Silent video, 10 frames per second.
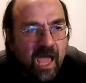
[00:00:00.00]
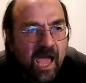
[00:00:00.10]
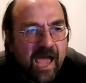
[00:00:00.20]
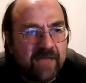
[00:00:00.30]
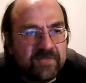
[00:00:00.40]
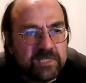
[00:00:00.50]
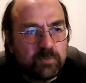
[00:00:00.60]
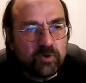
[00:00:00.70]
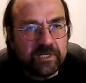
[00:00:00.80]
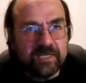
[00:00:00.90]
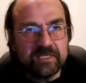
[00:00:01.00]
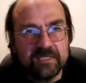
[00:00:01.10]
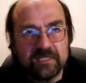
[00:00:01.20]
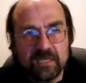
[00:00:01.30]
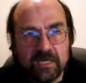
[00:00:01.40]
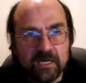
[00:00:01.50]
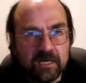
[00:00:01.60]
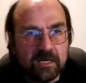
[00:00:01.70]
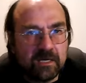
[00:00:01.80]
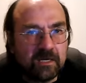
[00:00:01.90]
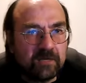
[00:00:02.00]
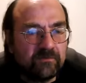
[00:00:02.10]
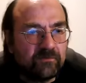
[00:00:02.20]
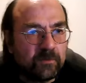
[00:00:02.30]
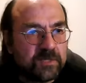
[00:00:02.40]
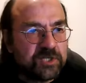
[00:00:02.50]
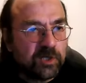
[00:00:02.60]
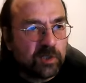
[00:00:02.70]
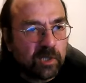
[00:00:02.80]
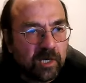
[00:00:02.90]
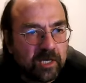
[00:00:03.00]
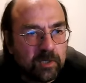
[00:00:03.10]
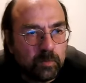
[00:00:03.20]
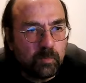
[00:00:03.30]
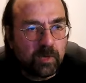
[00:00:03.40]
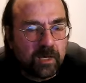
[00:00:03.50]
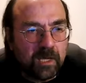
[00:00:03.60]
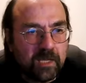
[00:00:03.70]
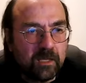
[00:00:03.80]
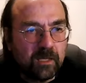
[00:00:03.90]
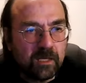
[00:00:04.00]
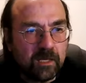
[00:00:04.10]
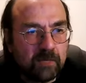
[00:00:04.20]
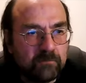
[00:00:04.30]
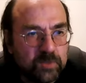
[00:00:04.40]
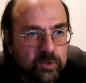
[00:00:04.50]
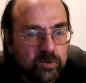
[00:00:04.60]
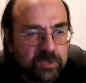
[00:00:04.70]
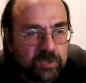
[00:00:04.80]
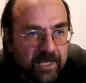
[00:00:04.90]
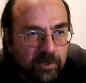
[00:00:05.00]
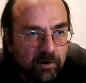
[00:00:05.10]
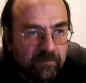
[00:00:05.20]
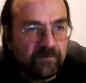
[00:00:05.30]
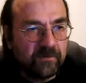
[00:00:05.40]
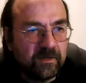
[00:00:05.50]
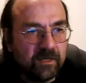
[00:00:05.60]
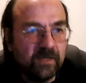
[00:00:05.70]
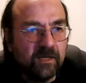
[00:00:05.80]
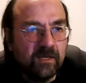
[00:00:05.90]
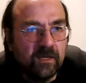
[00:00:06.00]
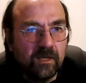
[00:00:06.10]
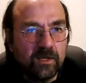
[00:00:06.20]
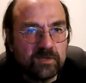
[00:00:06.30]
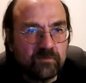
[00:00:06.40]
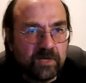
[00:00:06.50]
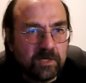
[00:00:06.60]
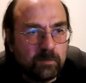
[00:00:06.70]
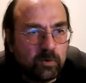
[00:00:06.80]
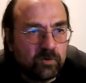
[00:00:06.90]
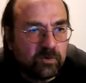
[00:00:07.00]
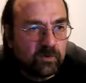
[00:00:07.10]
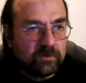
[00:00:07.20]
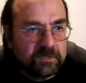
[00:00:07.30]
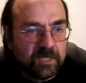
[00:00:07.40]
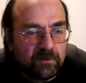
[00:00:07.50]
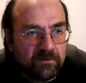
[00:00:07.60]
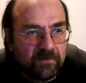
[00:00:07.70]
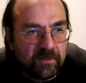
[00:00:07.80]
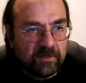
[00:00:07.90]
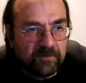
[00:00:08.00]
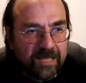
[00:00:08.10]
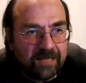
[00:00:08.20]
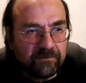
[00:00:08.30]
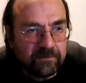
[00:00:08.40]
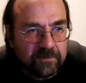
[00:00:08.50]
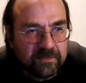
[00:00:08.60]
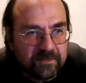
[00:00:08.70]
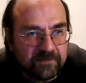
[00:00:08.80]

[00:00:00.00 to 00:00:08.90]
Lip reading: And this point is very much underlined by George Lakoff, who's written a book called Don't Think of an Elephant.